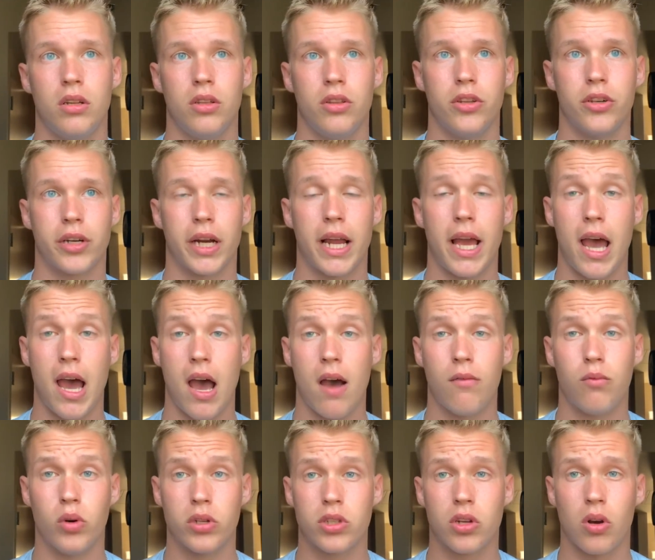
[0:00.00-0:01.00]
they're going to
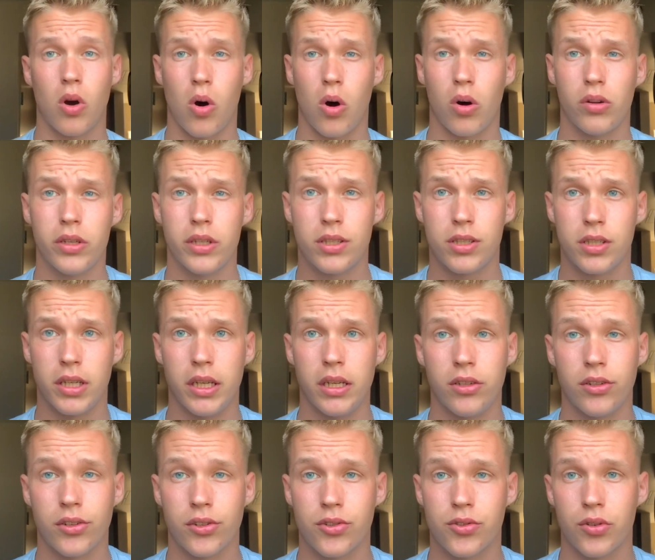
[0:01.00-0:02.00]
have what's called
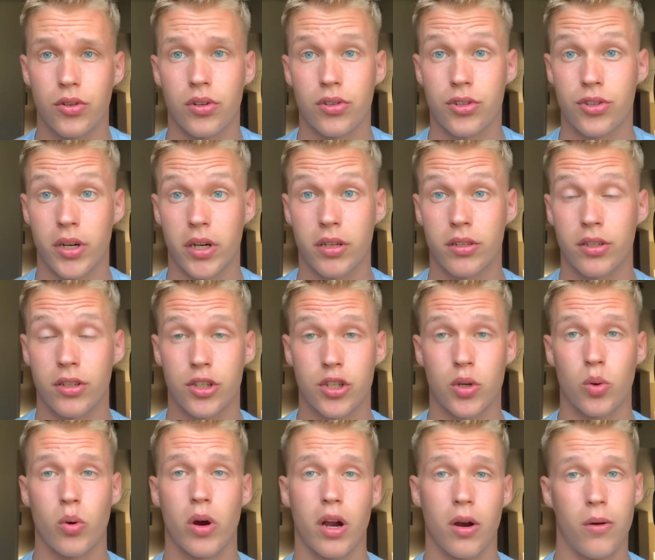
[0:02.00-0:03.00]
senior drill instructor
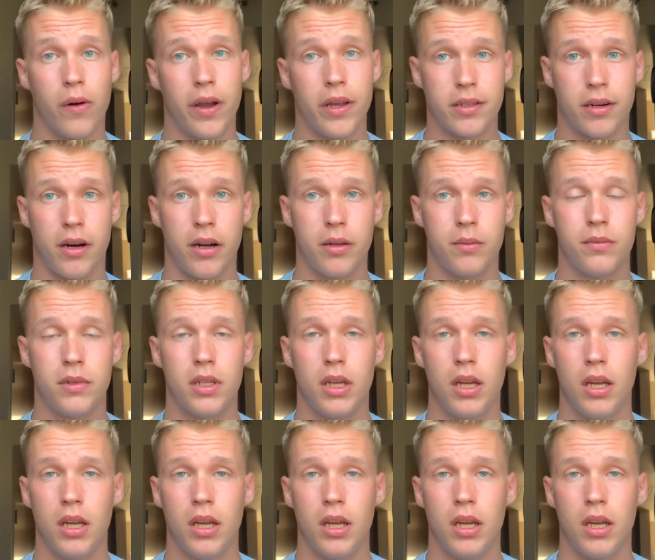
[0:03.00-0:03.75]
square away time.